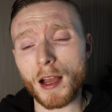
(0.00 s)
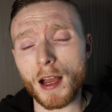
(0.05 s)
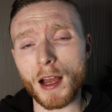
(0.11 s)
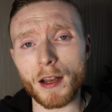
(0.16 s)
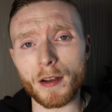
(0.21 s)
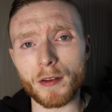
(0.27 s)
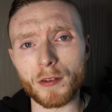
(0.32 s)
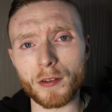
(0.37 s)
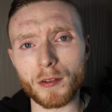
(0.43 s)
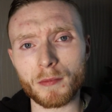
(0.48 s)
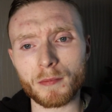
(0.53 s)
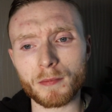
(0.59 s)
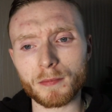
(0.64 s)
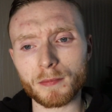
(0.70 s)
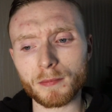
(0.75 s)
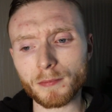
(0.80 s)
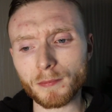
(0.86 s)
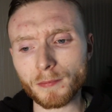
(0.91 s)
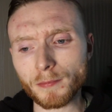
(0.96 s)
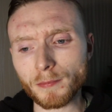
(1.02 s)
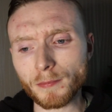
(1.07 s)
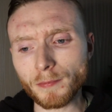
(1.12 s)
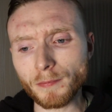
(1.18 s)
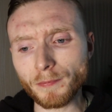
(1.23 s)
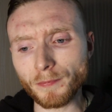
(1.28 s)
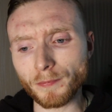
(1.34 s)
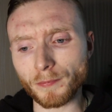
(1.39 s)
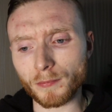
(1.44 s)
And
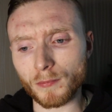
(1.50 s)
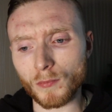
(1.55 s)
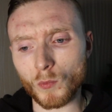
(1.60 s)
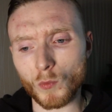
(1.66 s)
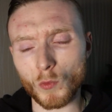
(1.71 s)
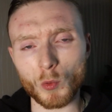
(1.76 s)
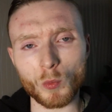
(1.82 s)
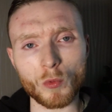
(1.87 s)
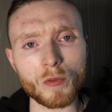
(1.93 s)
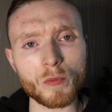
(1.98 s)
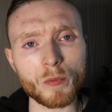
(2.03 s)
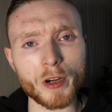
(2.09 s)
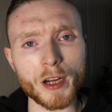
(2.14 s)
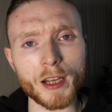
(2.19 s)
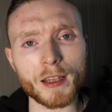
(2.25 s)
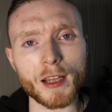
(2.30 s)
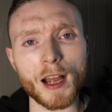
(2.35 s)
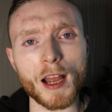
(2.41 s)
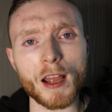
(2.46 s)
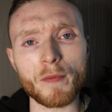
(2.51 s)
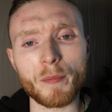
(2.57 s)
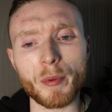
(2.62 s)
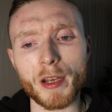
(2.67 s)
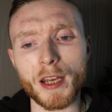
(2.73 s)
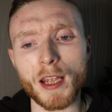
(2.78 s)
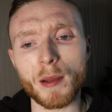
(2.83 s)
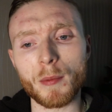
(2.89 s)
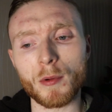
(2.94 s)
the one way that I've
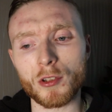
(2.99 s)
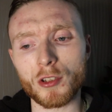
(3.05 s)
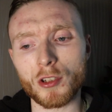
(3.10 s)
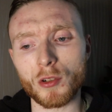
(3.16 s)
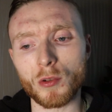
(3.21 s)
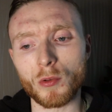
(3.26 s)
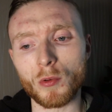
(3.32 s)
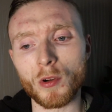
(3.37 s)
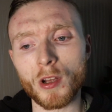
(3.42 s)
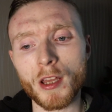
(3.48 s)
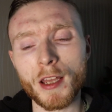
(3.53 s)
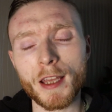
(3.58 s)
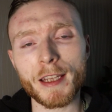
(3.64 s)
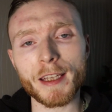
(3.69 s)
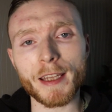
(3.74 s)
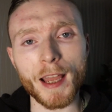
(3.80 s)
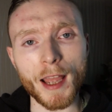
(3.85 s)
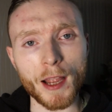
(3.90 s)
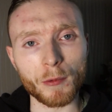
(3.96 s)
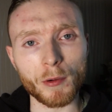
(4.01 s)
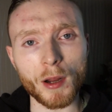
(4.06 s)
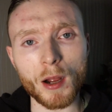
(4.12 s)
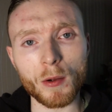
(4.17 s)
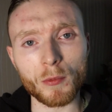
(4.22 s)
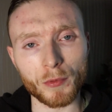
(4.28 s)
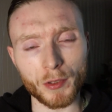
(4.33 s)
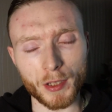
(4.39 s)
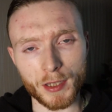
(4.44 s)
been able to get
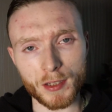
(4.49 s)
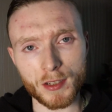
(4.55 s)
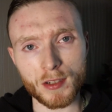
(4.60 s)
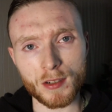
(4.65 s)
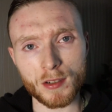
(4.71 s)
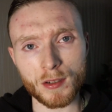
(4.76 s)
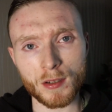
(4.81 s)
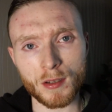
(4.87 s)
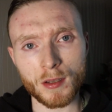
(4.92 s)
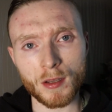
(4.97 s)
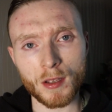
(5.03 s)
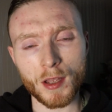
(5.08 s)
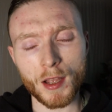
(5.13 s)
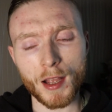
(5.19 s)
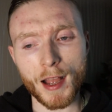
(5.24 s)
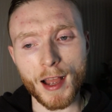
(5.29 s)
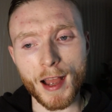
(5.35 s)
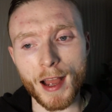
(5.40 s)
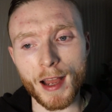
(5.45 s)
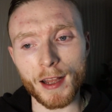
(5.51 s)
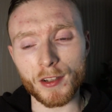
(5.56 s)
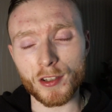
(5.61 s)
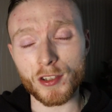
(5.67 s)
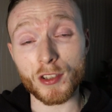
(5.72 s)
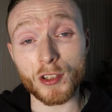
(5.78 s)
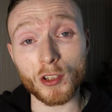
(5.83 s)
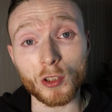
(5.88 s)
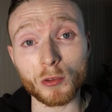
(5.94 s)
around this
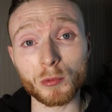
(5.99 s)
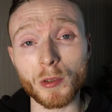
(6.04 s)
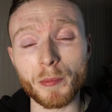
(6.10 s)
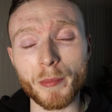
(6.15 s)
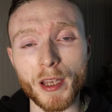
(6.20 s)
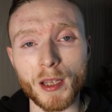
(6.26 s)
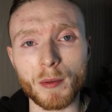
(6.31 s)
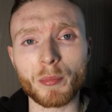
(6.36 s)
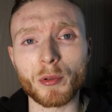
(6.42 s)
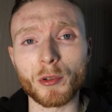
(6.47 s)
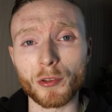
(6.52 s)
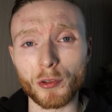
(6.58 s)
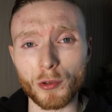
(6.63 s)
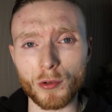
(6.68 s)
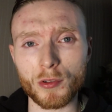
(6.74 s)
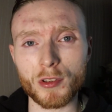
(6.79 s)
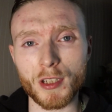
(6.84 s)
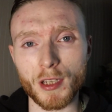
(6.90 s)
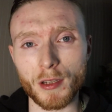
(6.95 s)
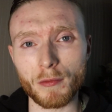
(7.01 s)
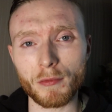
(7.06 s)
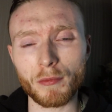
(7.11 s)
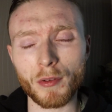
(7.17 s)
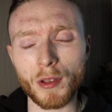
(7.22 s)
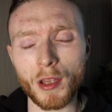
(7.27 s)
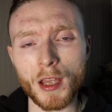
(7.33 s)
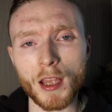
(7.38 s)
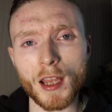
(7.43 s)
and still remain productive